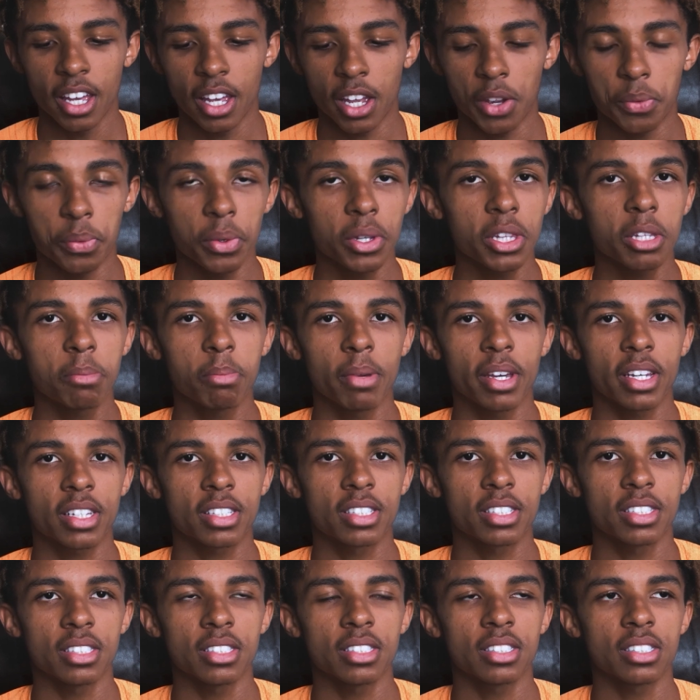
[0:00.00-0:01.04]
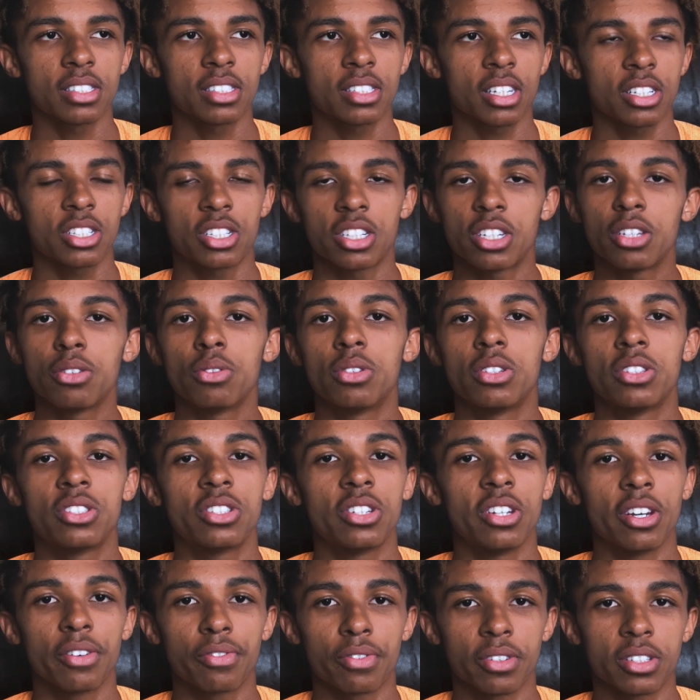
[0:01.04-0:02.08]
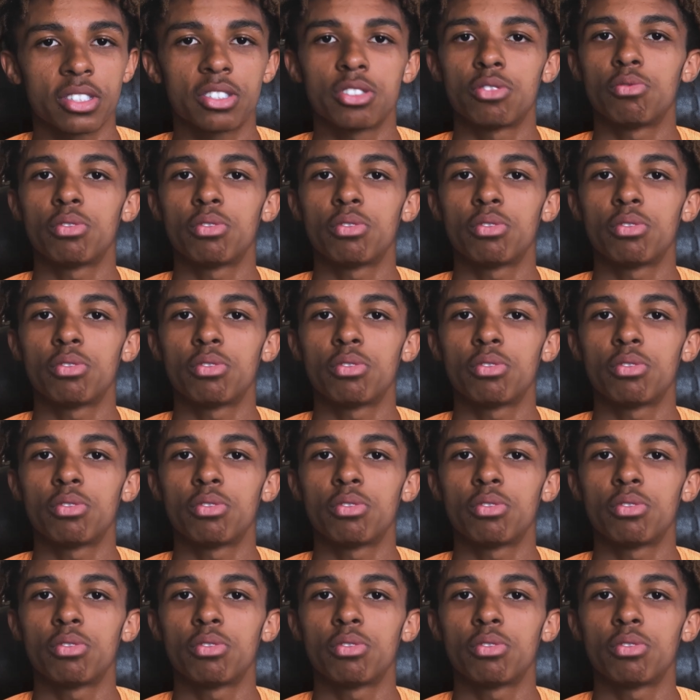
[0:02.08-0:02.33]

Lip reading: it really makes such a huge difference.